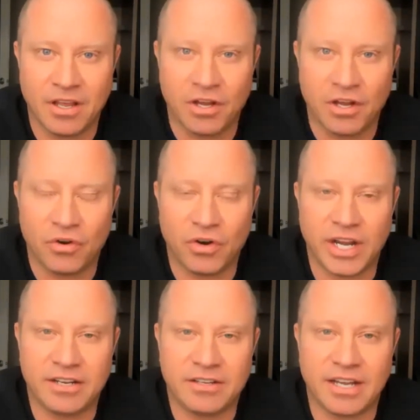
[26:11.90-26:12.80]

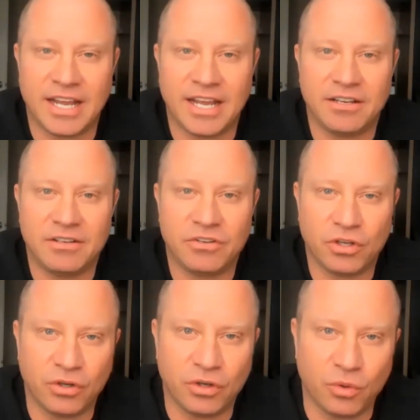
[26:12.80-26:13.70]
right? And
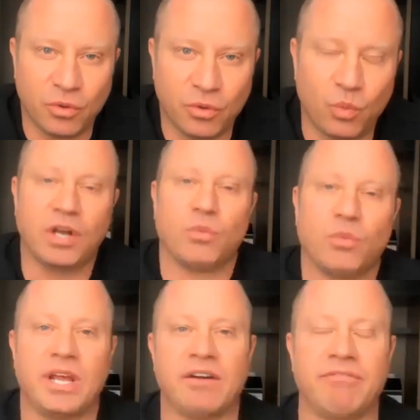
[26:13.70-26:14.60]
what we
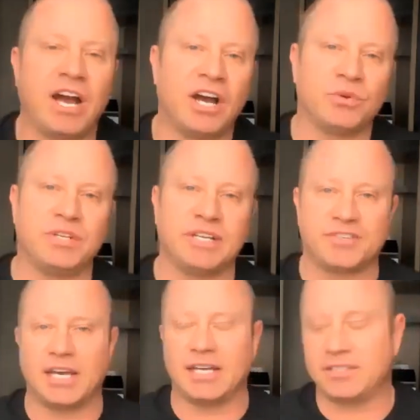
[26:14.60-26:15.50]
have found is
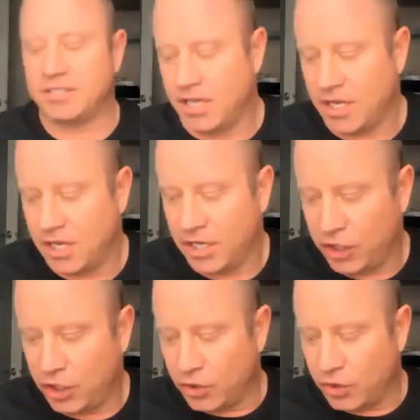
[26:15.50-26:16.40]
that,
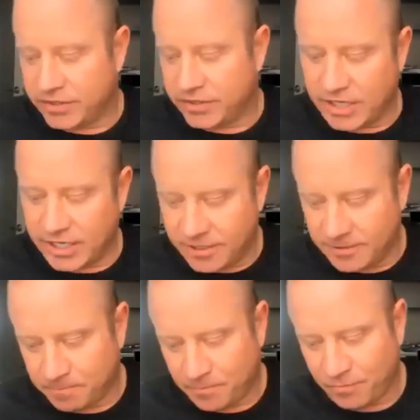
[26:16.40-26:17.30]
you know, it's like
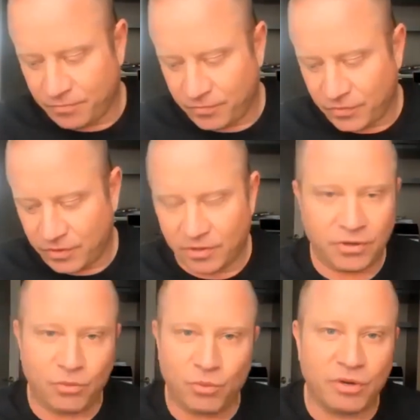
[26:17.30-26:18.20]

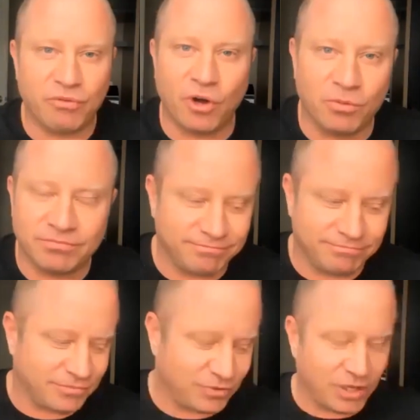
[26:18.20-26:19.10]
we've all,
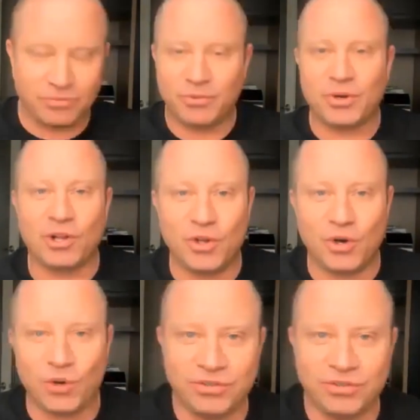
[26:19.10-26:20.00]
well, we all
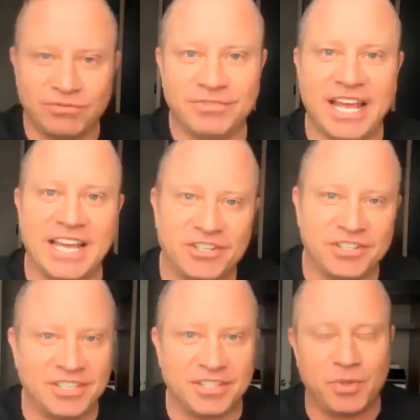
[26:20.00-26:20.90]
know the
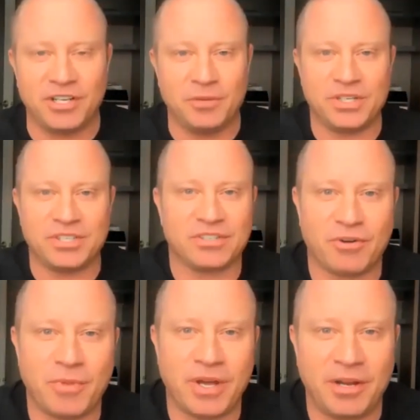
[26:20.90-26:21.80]
agent that's been in the business
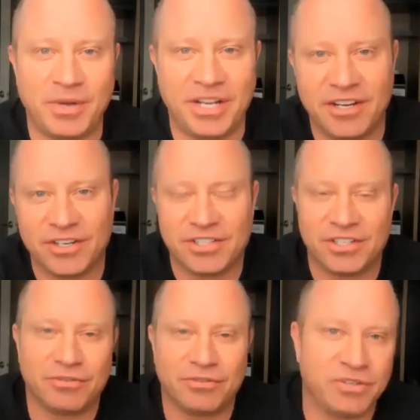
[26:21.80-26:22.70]
for many, many years
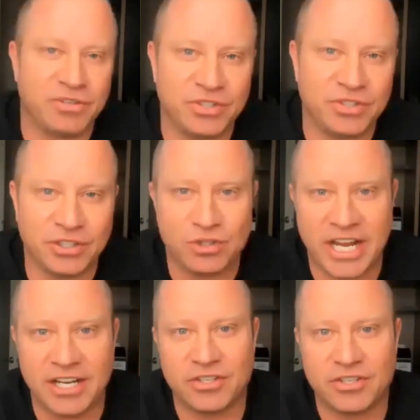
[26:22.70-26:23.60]
and are refusing to
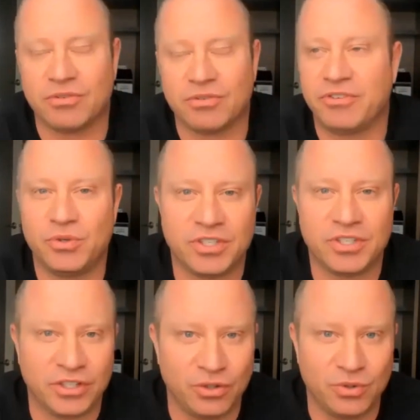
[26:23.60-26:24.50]
change or
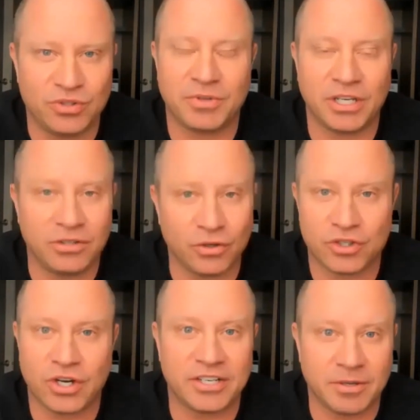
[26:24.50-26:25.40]
refusing to do something or
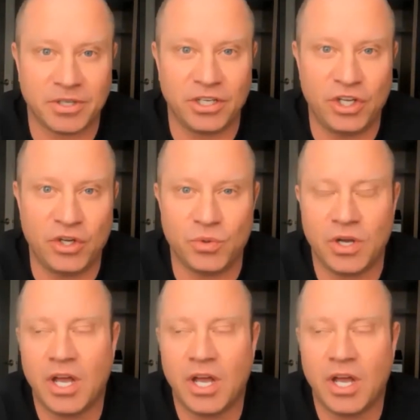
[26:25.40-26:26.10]
try something new.